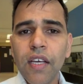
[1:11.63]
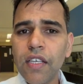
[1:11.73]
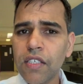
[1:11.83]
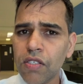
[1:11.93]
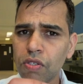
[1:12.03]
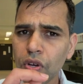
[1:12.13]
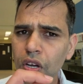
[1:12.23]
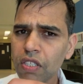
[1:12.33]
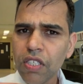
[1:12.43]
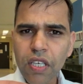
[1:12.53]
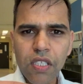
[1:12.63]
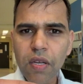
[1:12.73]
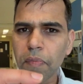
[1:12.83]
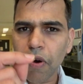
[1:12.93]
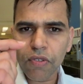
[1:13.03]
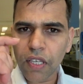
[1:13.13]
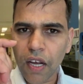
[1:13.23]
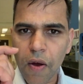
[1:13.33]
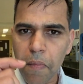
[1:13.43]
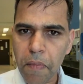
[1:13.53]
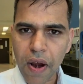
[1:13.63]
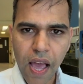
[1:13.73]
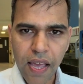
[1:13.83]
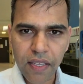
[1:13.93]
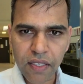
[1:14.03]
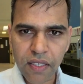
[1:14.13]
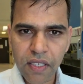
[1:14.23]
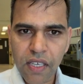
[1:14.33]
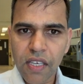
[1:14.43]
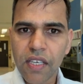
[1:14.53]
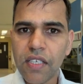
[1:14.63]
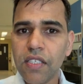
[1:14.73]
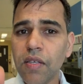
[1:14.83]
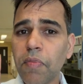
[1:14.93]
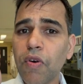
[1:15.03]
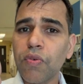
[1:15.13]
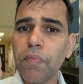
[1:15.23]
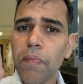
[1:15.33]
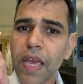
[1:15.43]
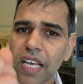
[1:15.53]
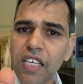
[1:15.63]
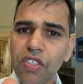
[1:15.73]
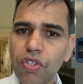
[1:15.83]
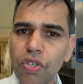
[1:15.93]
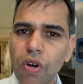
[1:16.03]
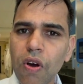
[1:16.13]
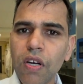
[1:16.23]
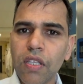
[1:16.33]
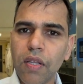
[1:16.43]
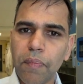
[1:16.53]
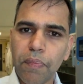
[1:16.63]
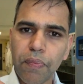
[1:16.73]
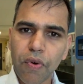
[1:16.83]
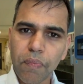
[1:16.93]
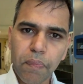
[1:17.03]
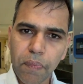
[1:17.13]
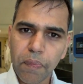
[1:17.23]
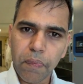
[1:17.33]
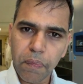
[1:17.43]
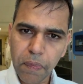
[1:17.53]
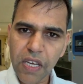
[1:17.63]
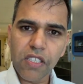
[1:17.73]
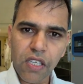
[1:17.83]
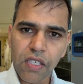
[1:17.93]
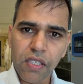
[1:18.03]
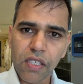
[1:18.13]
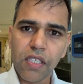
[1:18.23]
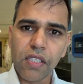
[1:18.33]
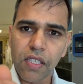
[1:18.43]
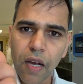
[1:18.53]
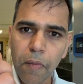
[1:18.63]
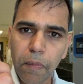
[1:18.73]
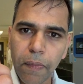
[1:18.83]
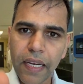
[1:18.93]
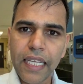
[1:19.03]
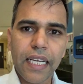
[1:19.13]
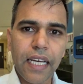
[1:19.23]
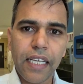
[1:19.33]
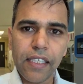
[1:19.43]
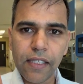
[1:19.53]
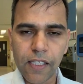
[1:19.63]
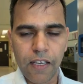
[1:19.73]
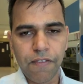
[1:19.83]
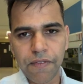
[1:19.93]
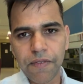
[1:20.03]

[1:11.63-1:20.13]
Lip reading: It is not just about the compliance, it is about making sure the patient is completely safe.